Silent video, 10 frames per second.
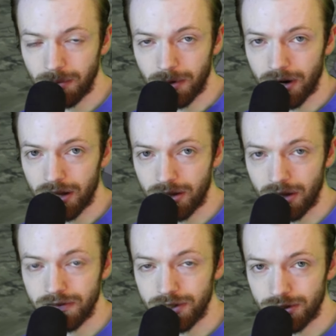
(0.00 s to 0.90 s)
but I
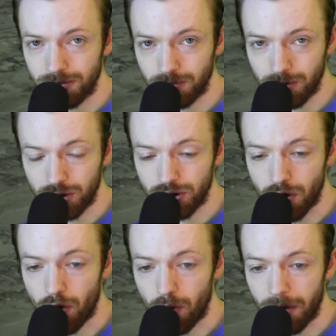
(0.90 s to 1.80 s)
love it
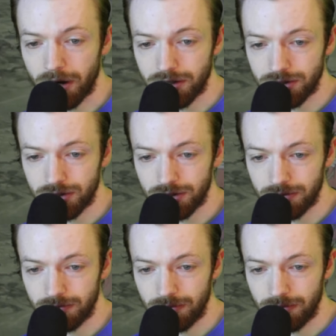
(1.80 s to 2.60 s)
so much.